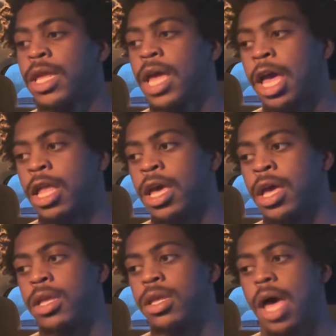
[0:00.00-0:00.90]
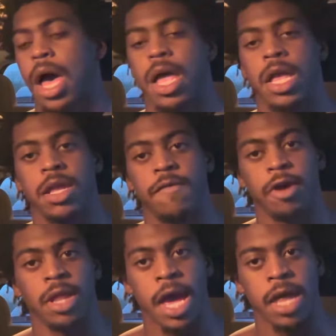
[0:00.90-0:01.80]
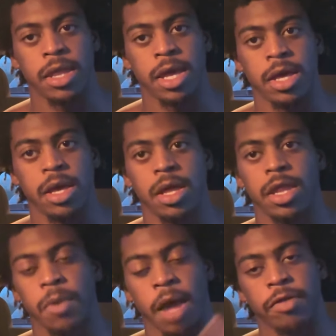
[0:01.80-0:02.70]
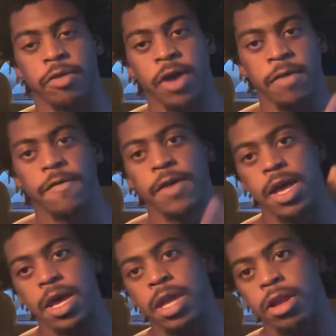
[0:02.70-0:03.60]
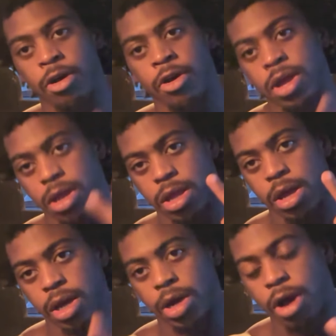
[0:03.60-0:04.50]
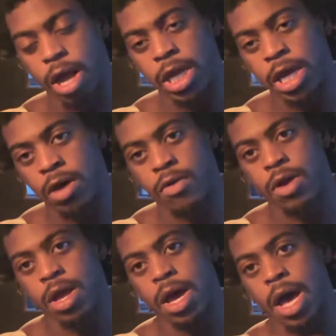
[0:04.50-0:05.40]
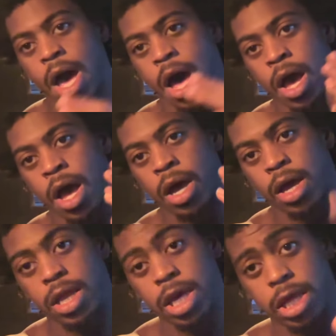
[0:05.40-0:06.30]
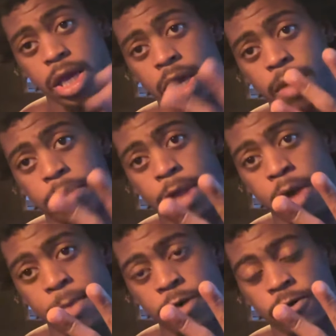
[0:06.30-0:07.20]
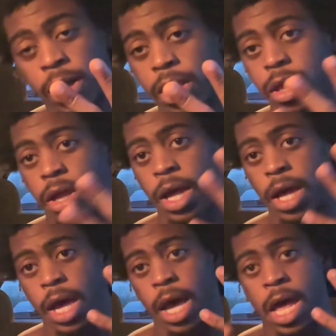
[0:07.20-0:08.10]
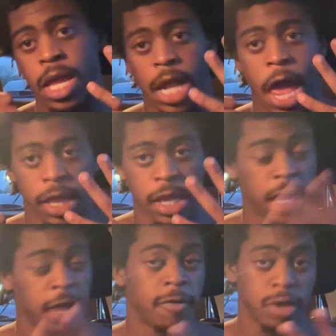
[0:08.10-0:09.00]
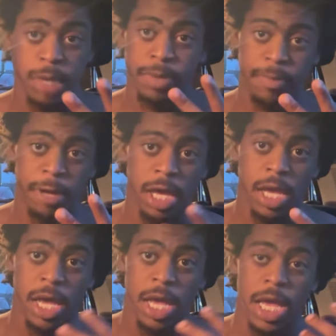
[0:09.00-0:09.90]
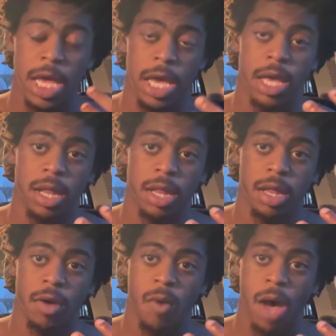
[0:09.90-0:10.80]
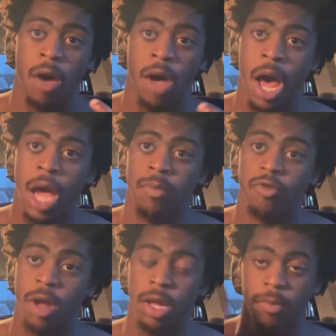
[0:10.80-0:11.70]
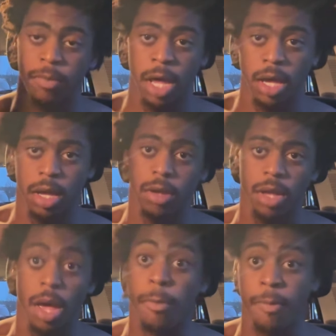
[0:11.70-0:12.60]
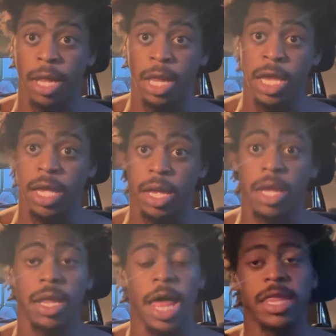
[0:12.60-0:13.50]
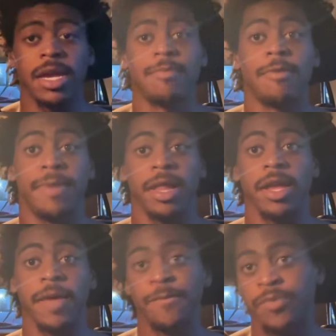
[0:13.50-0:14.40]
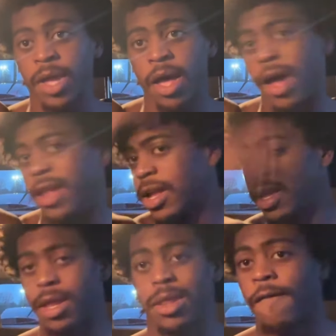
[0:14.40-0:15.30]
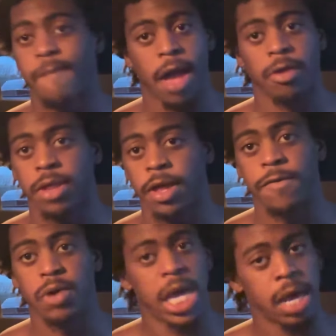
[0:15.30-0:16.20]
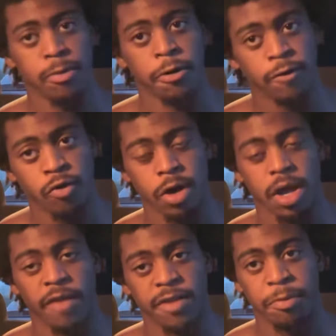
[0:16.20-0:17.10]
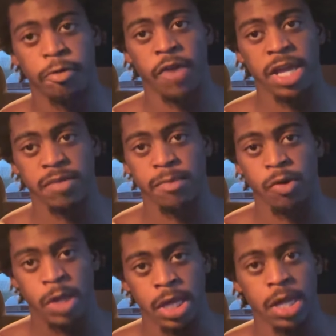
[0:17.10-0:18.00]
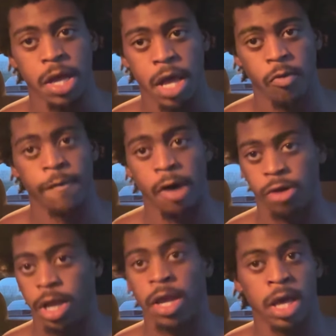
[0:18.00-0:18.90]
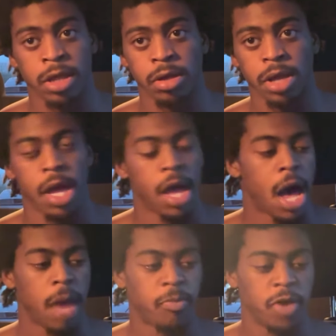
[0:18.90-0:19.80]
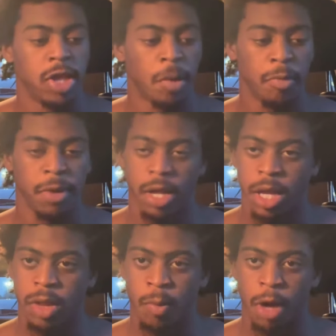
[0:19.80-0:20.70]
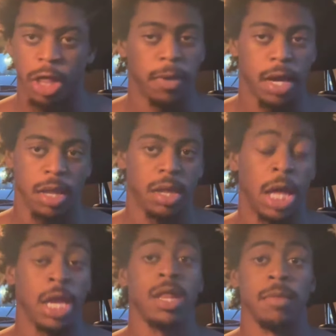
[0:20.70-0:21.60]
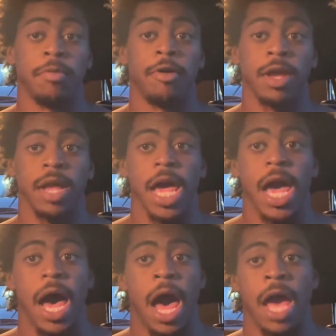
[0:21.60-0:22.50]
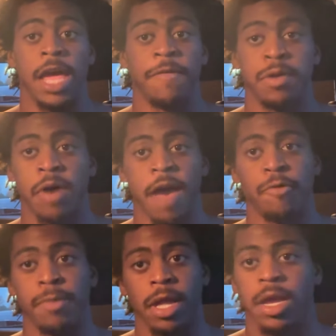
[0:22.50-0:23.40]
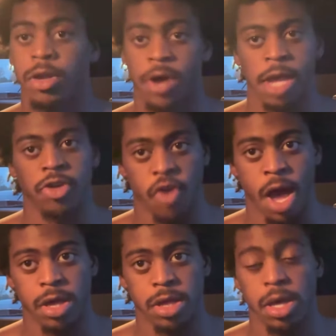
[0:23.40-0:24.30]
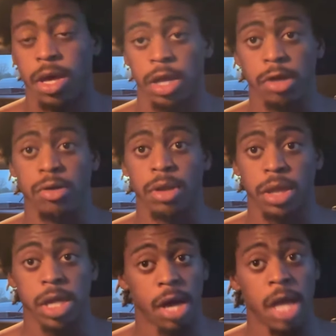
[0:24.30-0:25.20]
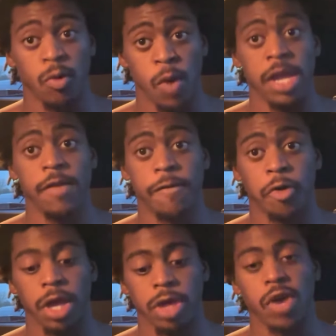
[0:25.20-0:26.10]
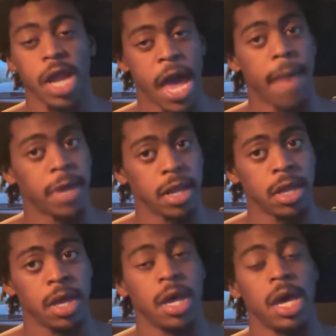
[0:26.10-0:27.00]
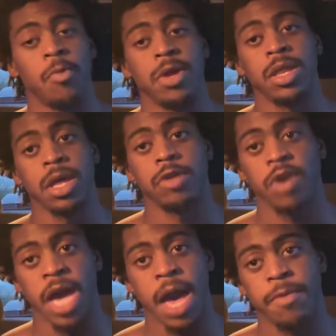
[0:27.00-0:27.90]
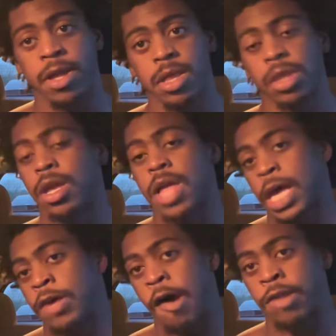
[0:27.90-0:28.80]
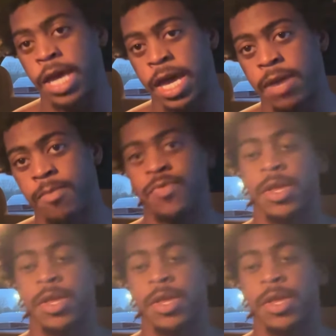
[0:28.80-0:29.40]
And then the very last thing, so we have strength, endurance, cardio, uh, conditioning, plyometrics, and the last thing for GPP is, wow, I am drawing a blank, mobility. The last thing is mobility. Uh, none of this stuff matters if you can't move through a comfortable range of motion without getting injured. I preach on mobility so much because it is important. Uh, if you don't have mobility, you're kind of trash. You just you're kind of waiting for an injury to happen, and when this injury happens, it's gonna knock you out the game.